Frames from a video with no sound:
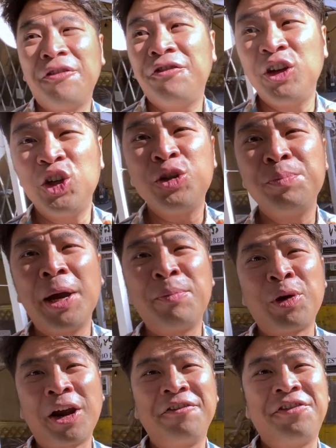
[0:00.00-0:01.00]
finished my
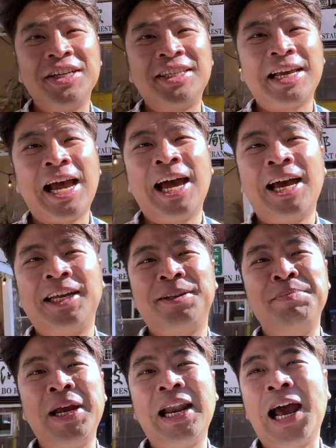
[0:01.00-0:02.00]
breakfast at
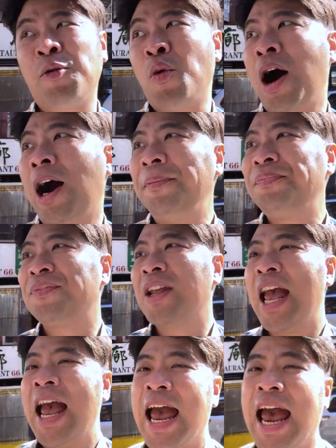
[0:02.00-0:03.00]
Mei Lai Wah
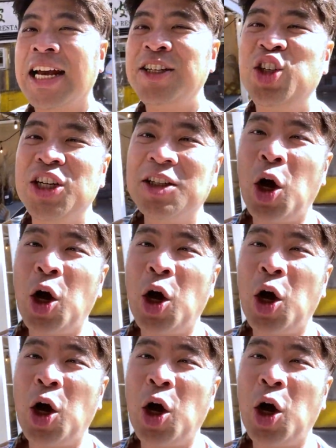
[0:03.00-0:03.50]
and just